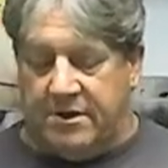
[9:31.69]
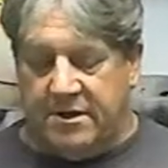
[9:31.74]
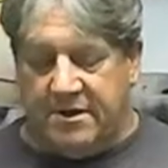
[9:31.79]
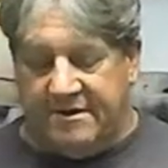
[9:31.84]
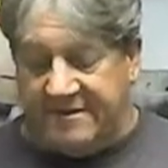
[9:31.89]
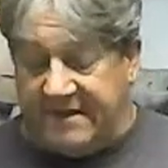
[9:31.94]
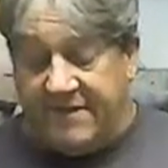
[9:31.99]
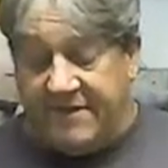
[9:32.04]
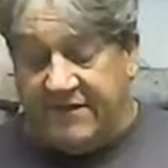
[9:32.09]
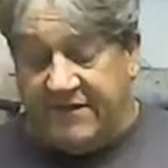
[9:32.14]

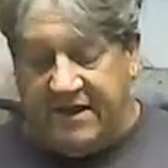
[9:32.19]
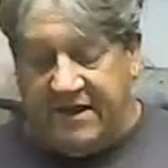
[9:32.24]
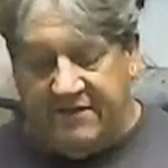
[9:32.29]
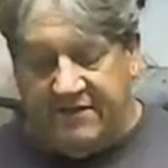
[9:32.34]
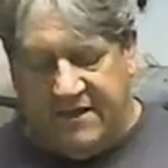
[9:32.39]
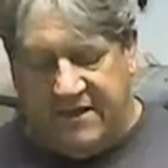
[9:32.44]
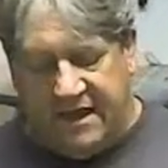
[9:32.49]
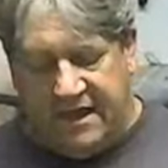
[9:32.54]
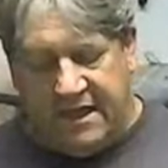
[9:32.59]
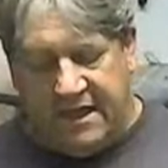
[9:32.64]
It's on the
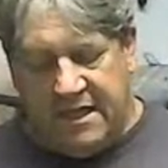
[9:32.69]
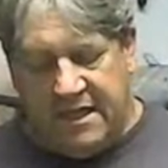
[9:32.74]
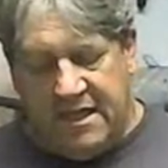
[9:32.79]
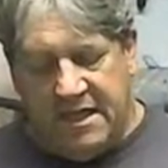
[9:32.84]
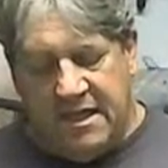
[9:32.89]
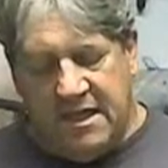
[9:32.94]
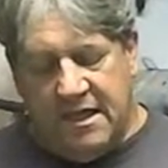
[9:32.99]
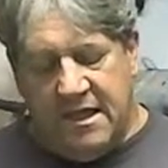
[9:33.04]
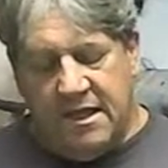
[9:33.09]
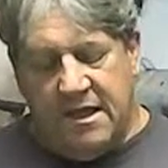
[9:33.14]
TV.
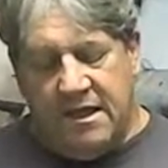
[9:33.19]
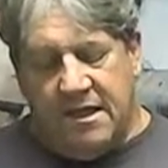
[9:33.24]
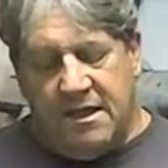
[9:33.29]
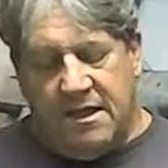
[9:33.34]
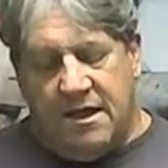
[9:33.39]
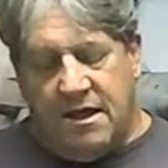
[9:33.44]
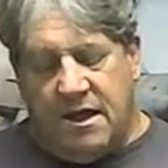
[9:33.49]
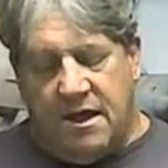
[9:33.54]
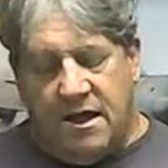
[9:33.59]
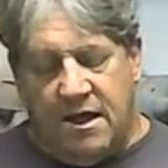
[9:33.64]

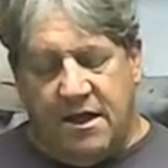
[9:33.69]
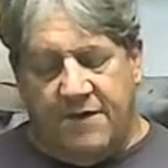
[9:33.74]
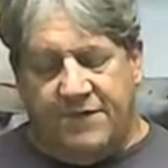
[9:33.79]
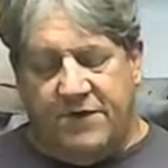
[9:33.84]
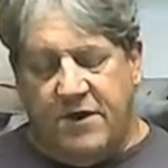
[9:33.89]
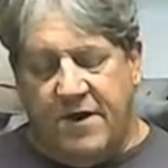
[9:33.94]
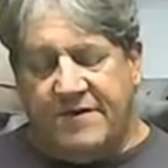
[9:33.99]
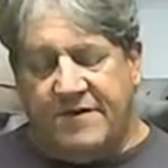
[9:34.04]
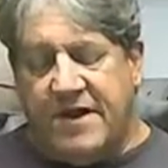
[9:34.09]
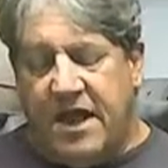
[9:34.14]
If
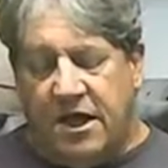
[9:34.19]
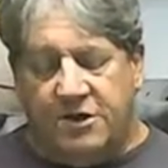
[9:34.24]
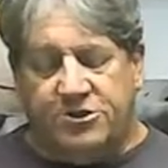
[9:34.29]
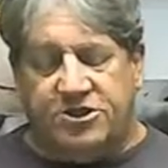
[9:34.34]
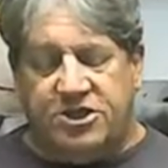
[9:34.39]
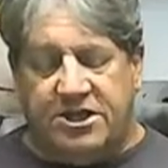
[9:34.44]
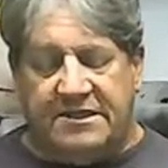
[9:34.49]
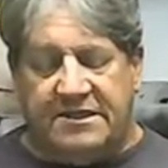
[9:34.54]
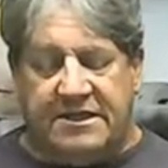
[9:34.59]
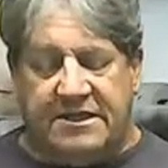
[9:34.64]
you have an
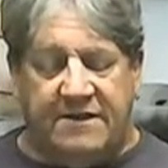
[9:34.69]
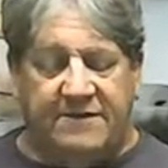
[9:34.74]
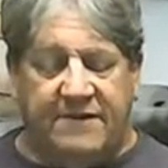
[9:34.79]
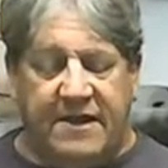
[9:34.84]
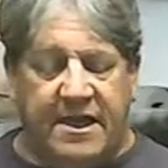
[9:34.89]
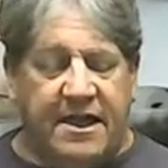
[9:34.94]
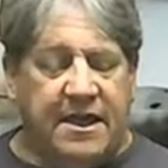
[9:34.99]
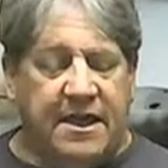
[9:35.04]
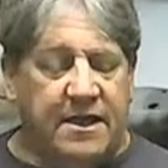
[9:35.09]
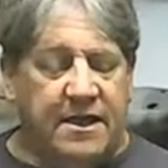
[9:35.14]
LG
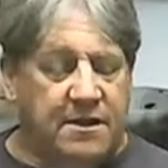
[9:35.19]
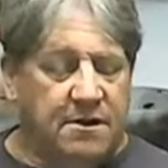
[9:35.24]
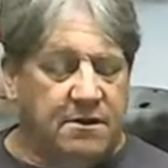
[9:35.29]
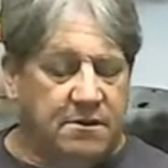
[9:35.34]
TV,